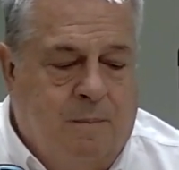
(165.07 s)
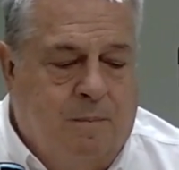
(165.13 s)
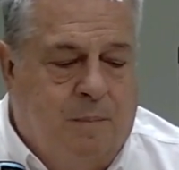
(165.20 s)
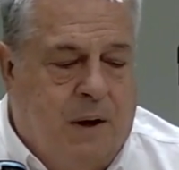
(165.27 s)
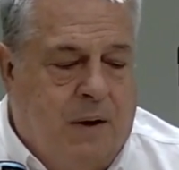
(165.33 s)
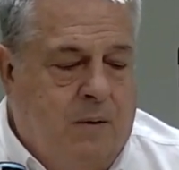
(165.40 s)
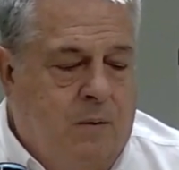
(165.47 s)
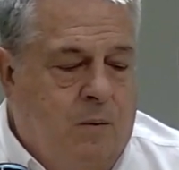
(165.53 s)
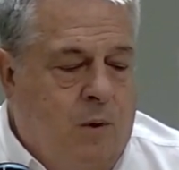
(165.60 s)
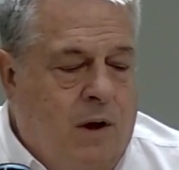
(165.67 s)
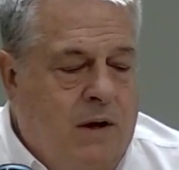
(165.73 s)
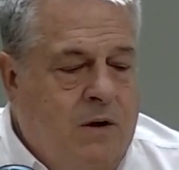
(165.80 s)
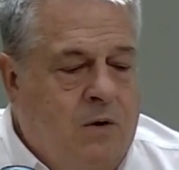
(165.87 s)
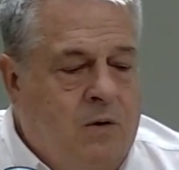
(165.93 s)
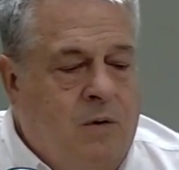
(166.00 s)
But
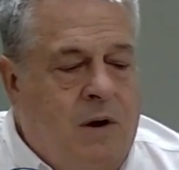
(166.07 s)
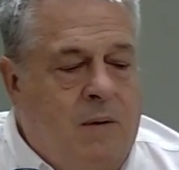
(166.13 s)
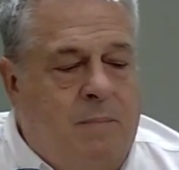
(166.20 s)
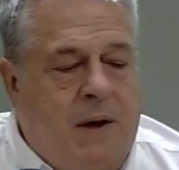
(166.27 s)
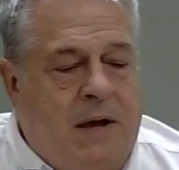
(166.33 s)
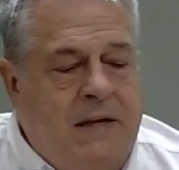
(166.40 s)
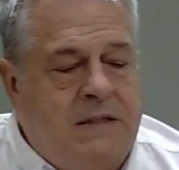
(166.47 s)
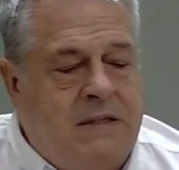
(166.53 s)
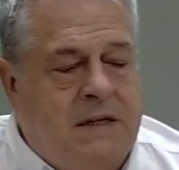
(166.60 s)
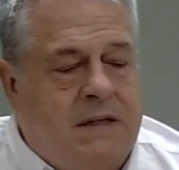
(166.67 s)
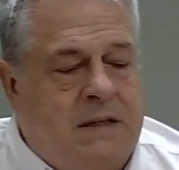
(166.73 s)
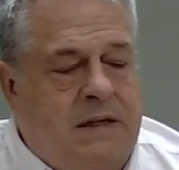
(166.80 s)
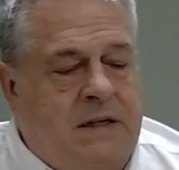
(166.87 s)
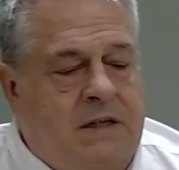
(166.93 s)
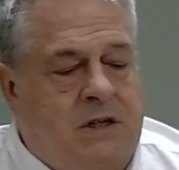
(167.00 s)
what you're
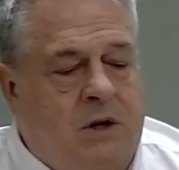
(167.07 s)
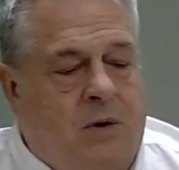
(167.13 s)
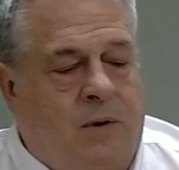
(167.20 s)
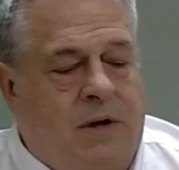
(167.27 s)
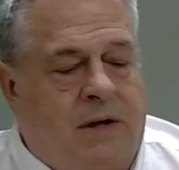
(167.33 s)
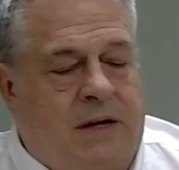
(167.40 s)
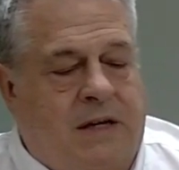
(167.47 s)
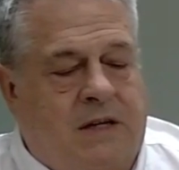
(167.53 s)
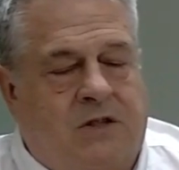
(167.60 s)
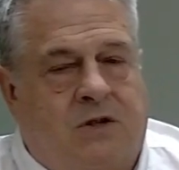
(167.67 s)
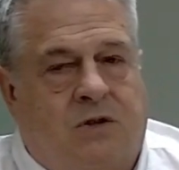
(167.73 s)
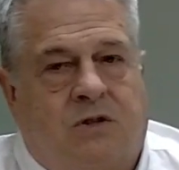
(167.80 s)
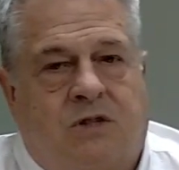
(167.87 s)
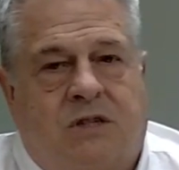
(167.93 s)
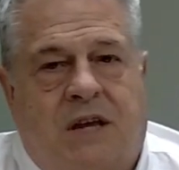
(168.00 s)
basically doing is
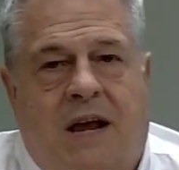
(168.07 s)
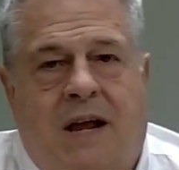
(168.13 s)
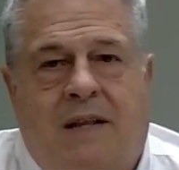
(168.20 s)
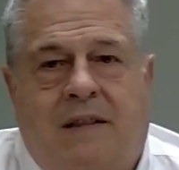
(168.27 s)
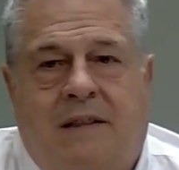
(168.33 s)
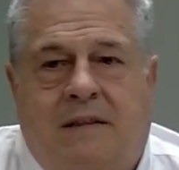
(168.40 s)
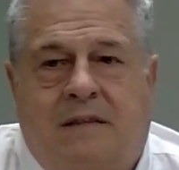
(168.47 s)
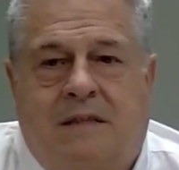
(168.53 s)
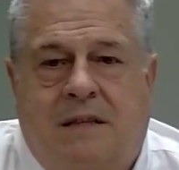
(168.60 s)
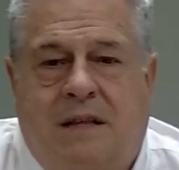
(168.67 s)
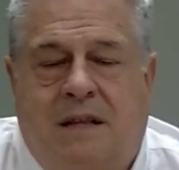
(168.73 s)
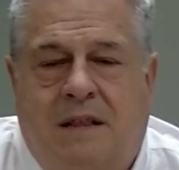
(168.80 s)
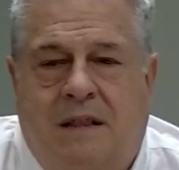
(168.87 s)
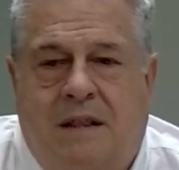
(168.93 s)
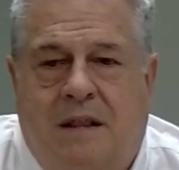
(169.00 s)
you're saying
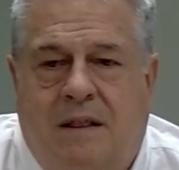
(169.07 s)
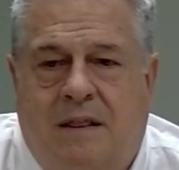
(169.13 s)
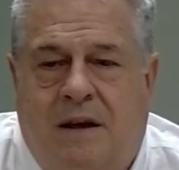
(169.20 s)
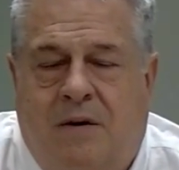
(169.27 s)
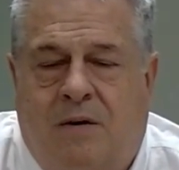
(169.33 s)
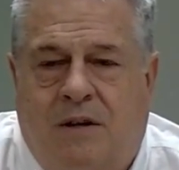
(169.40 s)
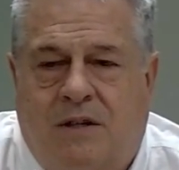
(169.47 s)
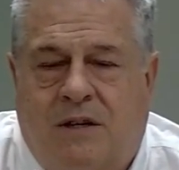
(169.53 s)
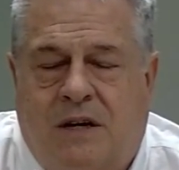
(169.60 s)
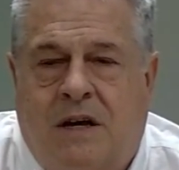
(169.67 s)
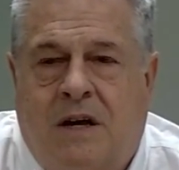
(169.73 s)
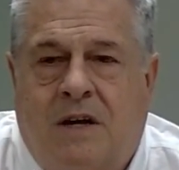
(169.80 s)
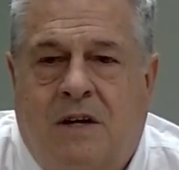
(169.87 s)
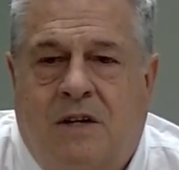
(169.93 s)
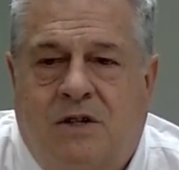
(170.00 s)
there is a
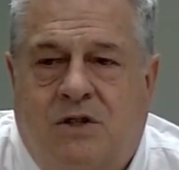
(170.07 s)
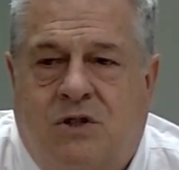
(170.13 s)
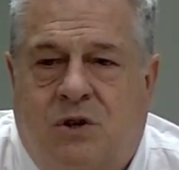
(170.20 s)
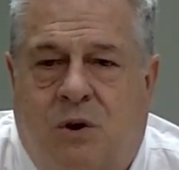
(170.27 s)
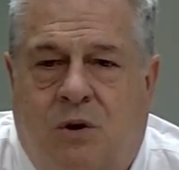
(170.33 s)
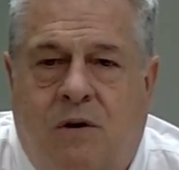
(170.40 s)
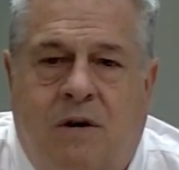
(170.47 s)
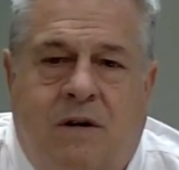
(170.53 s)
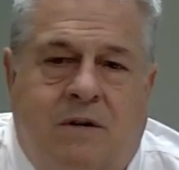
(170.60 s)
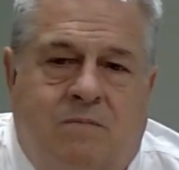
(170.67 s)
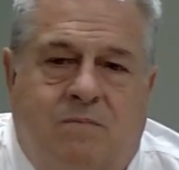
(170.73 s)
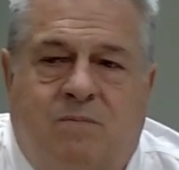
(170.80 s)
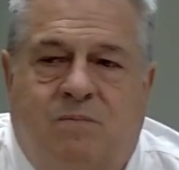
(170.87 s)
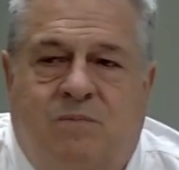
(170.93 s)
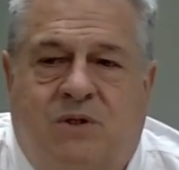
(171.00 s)
certain
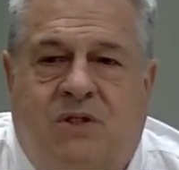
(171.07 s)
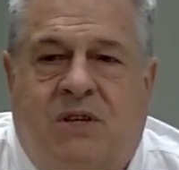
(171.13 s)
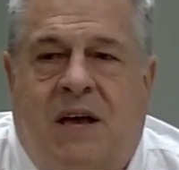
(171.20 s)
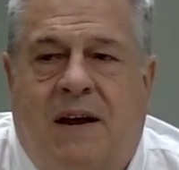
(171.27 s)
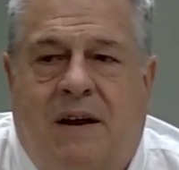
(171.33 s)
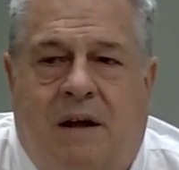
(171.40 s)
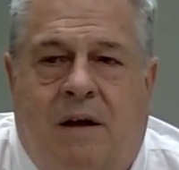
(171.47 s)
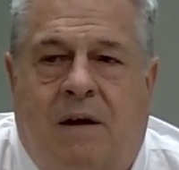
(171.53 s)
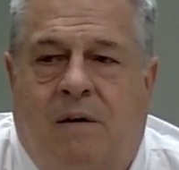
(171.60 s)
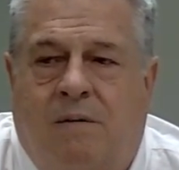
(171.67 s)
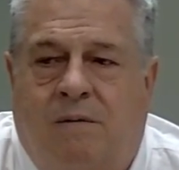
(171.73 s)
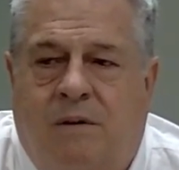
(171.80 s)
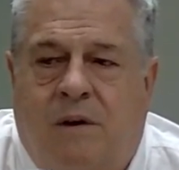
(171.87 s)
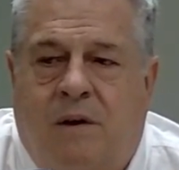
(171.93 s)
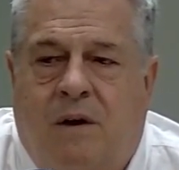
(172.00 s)
set
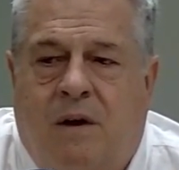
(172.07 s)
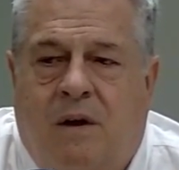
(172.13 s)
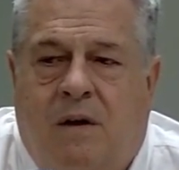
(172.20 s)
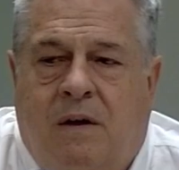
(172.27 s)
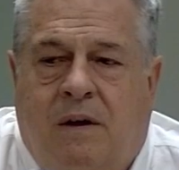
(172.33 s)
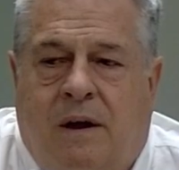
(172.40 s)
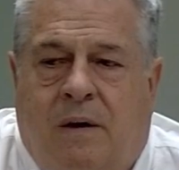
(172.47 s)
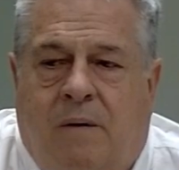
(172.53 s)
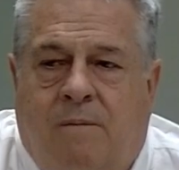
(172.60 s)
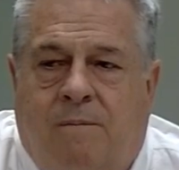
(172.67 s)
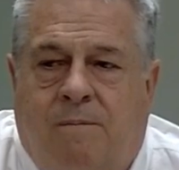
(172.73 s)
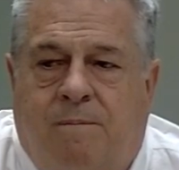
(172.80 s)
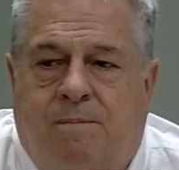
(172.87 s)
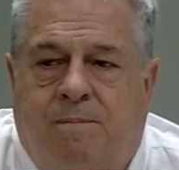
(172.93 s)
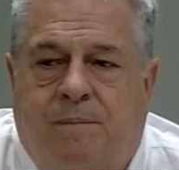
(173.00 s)
of, you know,
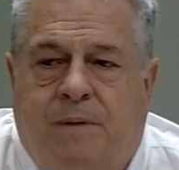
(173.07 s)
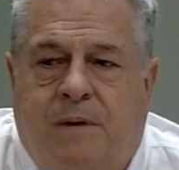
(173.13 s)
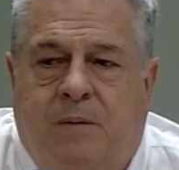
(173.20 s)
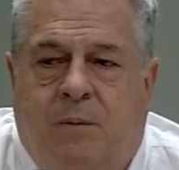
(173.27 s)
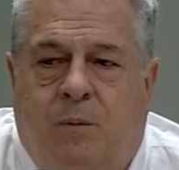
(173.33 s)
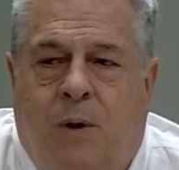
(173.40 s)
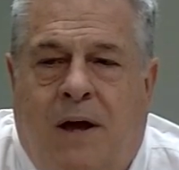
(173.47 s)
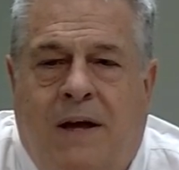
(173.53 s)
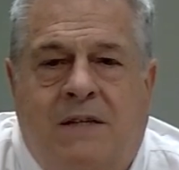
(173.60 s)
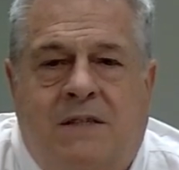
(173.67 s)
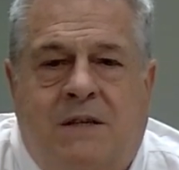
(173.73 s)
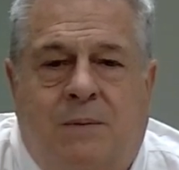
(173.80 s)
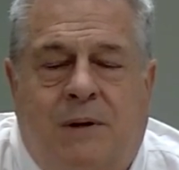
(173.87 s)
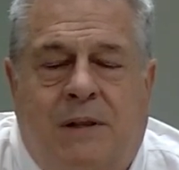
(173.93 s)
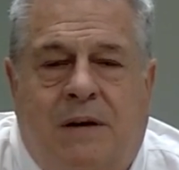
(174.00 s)
ways
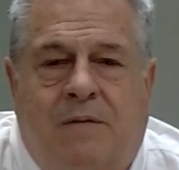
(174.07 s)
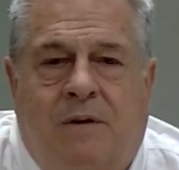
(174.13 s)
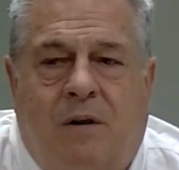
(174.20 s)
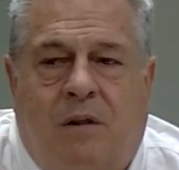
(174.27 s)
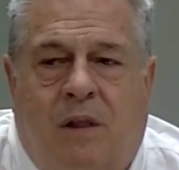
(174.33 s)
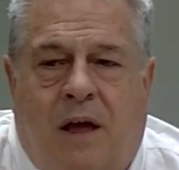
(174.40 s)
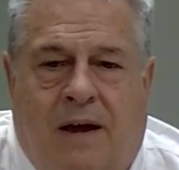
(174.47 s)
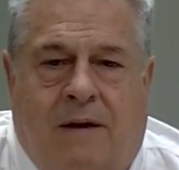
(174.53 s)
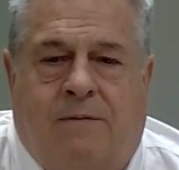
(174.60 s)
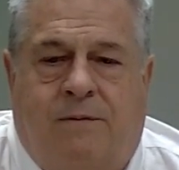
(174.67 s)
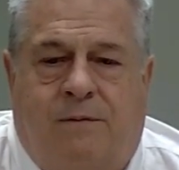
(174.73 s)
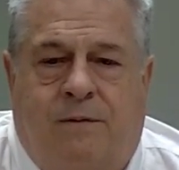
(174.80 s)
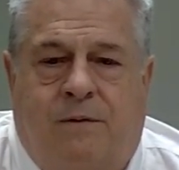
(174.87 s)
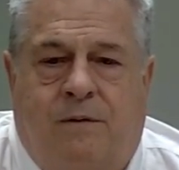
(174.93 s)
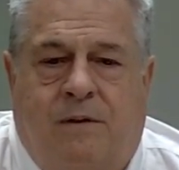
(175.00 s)
that we live our
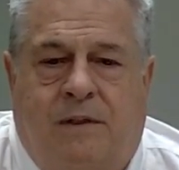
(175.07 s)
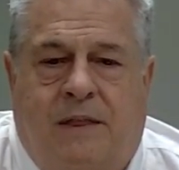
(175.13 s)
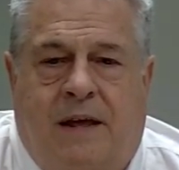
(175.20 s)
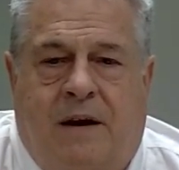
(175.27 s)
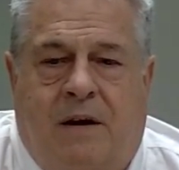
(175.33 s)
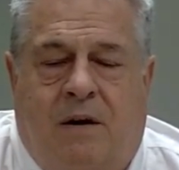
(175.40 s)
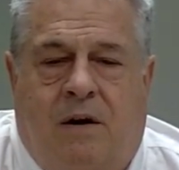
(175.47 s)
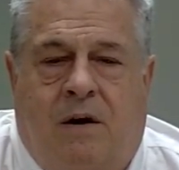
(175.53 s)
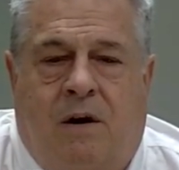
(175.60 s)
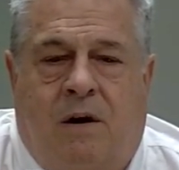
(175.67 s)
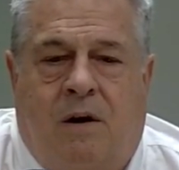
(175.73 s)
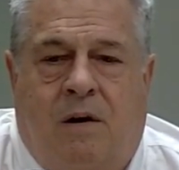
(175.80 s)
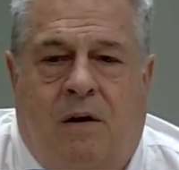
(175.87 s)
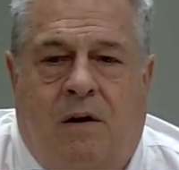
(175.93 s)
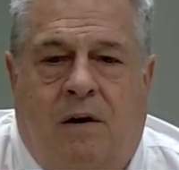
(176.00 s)
life that
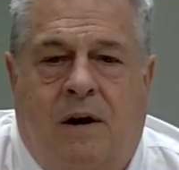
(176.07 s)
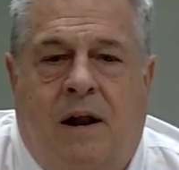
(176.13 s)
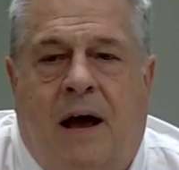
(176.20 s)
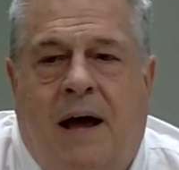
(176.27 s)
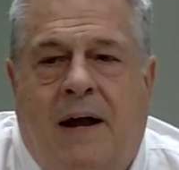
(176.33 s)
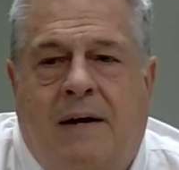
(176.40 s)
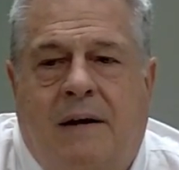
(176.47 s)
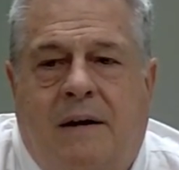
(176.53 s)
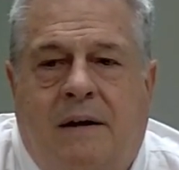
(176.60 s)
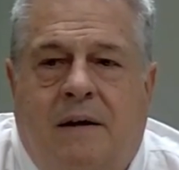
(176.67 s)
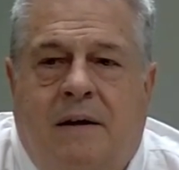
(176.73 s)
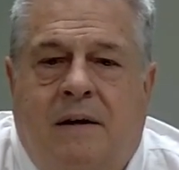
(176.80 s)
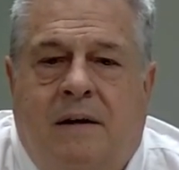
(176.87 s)
are not